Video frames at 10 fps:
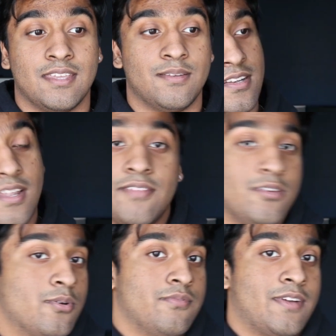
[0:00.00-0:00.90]
it. Not
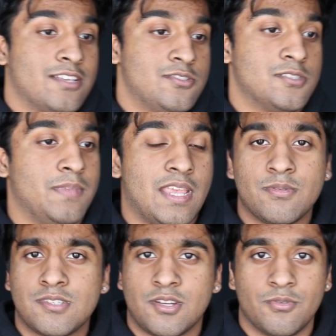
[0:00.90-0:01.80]
even going fast, just being
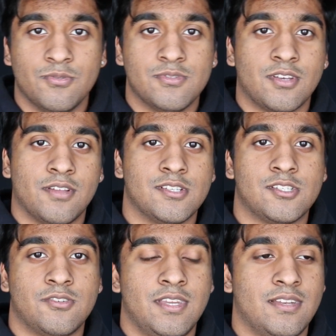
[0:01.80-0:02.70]
able to cruise on the
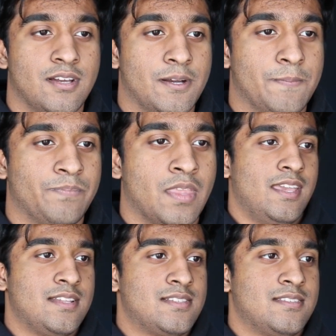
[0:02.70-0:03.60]
street,
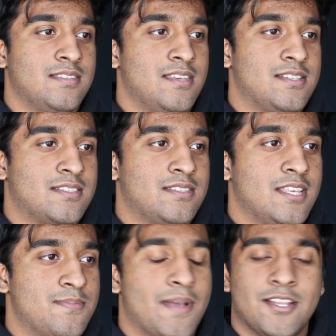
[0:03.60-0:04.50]

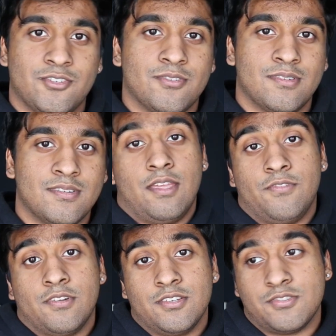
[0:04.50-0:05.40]
it's magical.
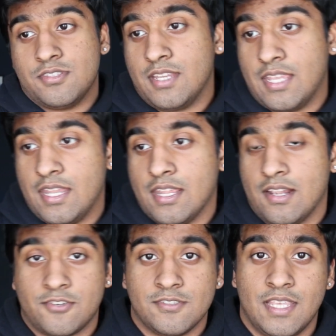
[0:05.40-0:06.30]
If you're interested in getting an
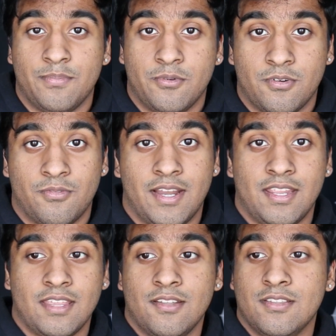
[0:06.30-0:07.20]
electric skateboard or
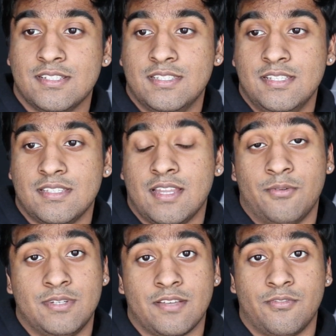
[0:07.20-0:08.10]
riding it in this season, I
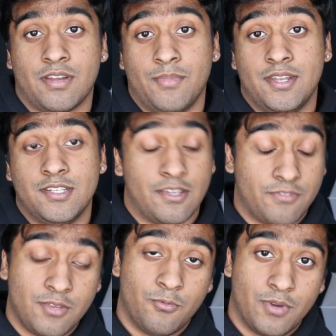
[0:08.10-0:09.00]
would definitely recommend it.
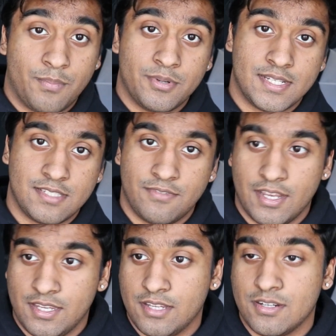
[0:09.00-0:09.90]
Definitely wear protective
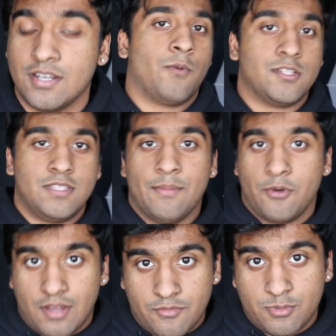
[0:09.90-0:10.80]
headgear. Once you get
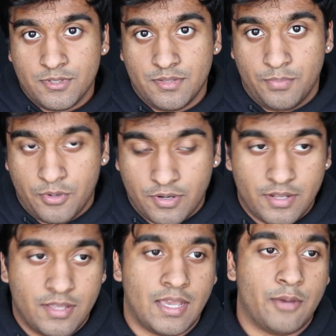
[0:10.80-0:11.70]
more comfortable with the
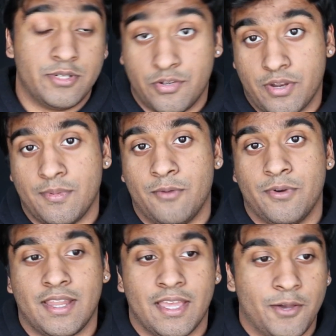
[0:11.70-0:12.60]
board, I would still recommend
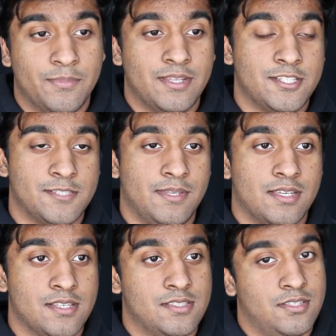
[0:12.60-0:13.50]
wearing a helmet just
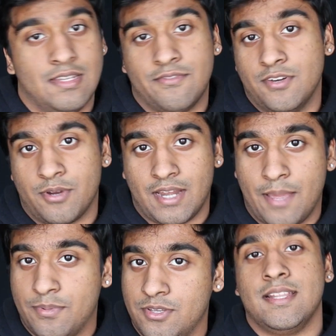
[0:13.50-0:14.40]
because you never know what could
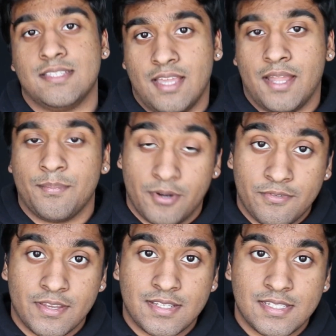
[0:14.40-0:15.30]
happen. It's not
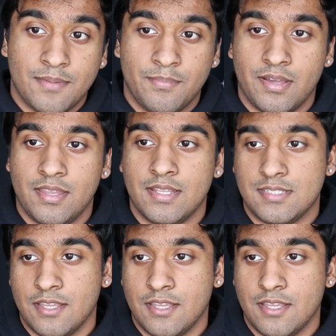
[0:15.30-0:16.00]
perfect, but it's